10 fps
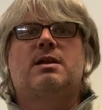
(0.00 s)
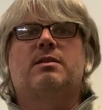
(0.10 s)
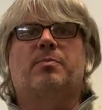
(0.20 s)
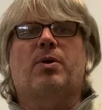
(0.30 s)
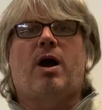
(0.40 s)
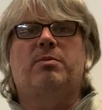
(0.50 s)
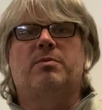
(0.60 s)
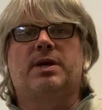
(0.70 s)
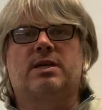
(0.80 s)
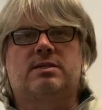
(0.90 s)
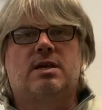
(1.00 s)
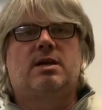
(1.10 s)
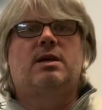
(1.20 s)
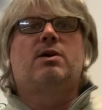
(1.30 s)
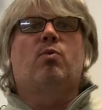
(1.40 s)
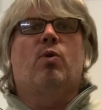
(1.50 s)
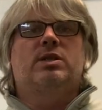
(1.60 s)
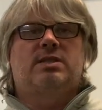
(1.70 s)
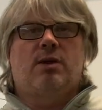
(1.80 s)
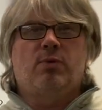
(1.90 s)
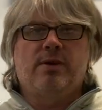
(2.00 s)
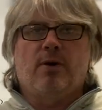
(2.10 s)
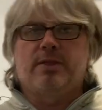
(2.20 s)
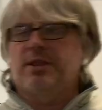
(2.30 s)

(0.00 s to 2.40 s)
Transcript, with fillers: The problem is, once they weave all